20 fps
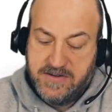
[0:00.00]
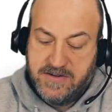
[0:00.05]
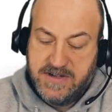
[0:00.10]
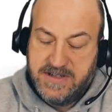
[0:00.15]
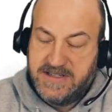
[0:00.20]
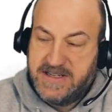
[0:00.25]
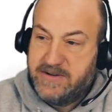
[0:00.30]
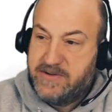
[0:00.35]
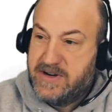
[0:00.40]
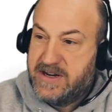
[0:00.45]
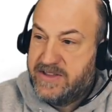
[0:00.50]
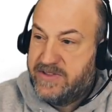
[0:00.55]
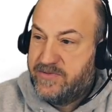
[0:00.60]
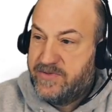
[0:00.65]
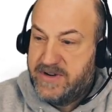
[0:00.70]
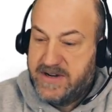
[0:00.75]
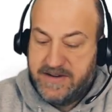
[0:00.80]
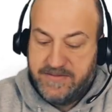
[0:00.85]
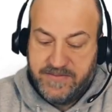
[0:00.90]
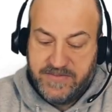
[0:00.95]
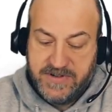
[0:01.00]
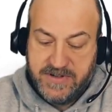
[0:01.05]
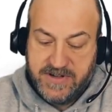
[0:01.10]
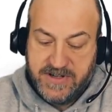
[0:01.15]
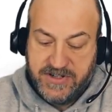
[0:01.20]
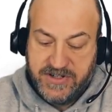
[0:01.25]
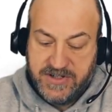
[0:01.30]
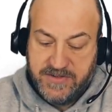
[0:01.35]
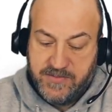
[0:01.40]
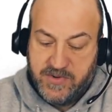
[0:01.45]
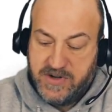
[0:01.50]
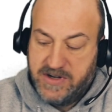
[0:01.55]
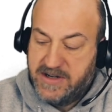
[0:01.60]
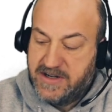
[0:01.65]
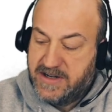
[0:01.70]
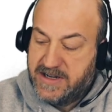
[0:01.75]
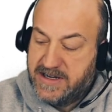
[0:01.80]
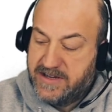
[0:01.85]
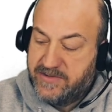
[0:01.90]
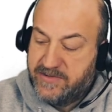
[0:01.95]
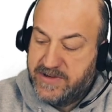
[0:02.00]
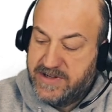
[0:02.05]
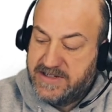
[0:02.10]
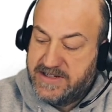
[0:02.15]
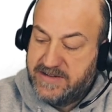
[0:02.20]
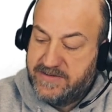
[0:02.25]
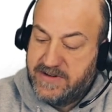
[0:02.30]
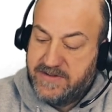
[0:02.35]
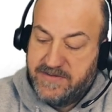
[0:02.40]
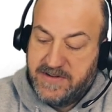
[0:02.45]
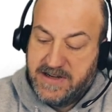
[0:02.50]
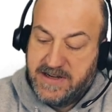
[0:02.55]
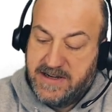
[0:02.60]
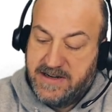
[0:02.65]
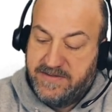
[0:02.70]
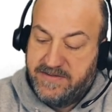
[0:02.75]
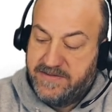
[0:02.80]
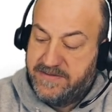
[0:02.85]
let's say we got 3 of them, so let's just put in like $375.